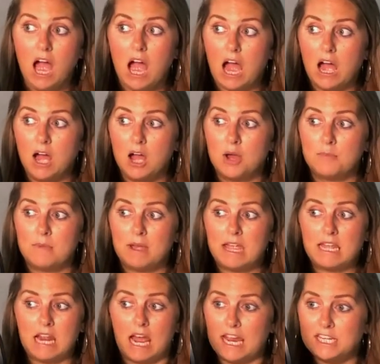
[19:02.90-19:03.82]

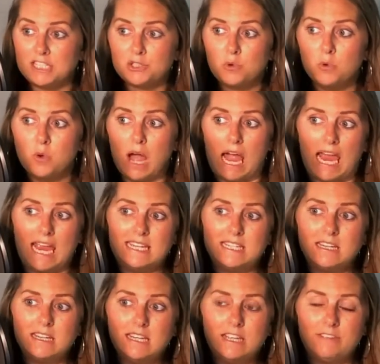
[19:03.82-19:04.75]
In high school, I
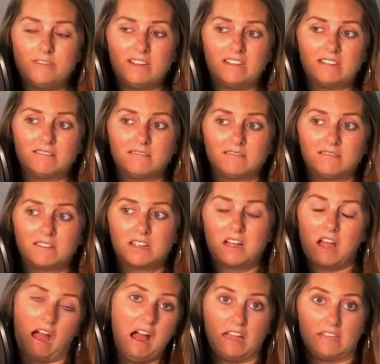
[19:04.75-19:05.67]
didn't even
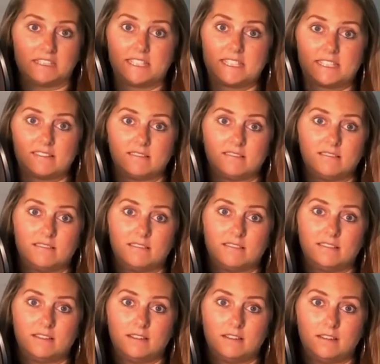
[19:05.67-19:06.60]
cuss.
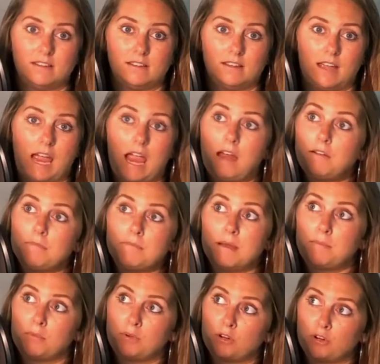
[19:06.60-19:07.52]
I
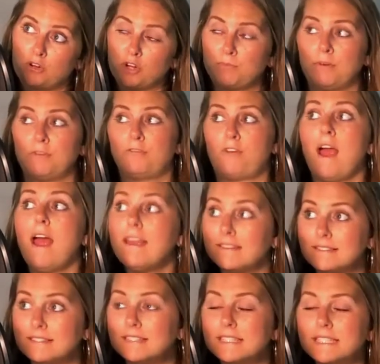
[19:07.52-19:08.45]
remember a group of
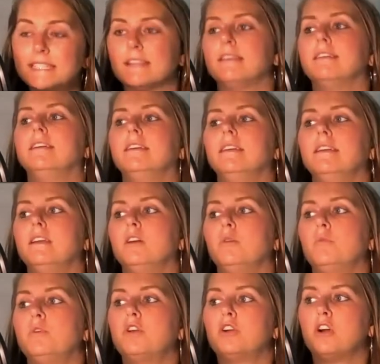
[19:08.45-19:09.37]
friends,
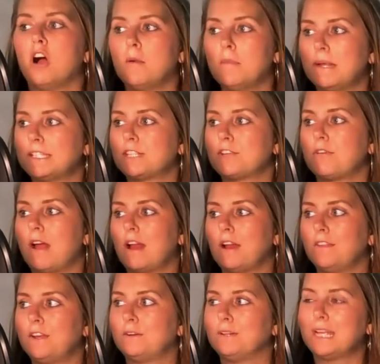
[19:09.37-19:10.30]
we were all messing
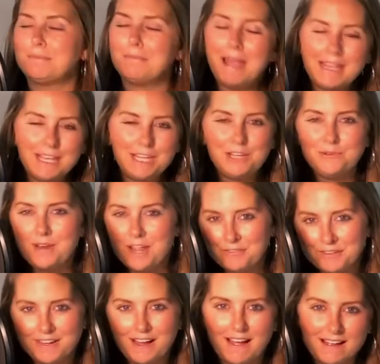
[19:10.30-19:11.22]
around and they were like, Megan, you
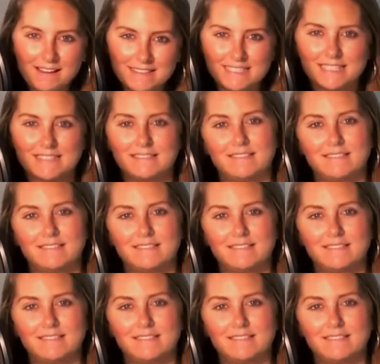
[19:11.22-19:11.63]
never cuss.